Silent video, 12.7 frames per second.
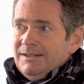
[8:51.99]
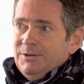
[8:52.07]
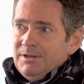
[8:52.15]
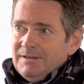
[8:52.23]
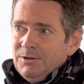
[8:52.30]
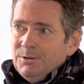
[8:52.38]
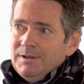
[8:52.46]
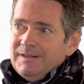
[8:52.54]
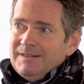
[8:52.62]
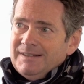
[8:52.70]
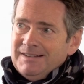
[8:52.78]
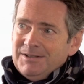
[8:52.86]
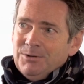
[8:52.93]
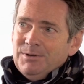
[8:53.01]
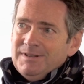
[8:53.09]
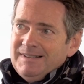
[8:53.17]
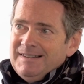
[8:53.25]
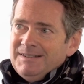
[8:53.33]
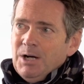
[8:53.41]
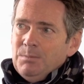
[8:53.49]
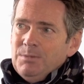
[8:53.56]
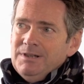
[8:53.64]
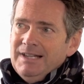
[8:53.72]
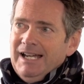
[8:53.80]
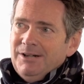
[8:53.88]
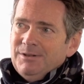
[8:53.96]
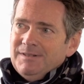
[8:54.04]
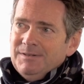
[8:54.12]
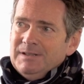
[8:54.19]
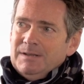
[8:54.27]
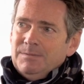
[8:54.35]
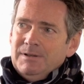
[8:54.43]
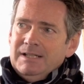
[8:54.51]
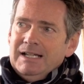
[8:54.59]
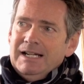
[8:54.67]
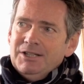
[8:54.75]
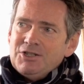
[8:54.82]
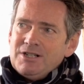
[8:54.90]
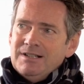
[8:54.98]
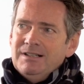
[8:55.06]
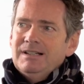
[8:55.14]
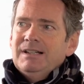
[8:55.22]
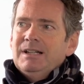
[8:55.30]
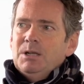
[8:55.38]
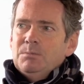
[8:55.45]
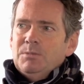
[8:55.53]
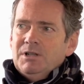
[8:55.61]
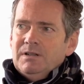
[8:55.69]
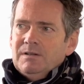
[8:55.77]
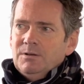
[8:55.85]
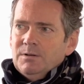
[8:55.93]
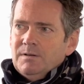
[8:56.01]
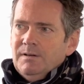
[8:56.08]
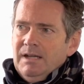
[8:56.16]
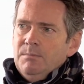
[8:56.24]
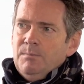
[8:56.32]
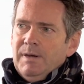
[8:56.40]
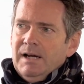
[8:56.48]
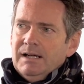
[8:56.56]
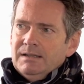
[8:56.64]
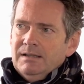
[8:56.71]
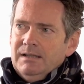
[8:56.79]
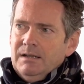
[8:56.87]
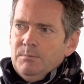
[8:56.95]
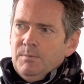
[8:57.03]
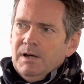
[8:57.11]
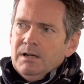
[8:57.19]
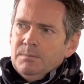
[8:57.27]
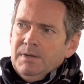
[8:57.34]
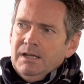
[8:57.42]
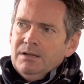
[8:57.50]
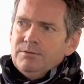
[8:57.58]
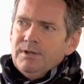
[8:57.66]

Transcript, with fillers: So it's always, it's always this double layer. So it's financial, but it's also impact, and impact being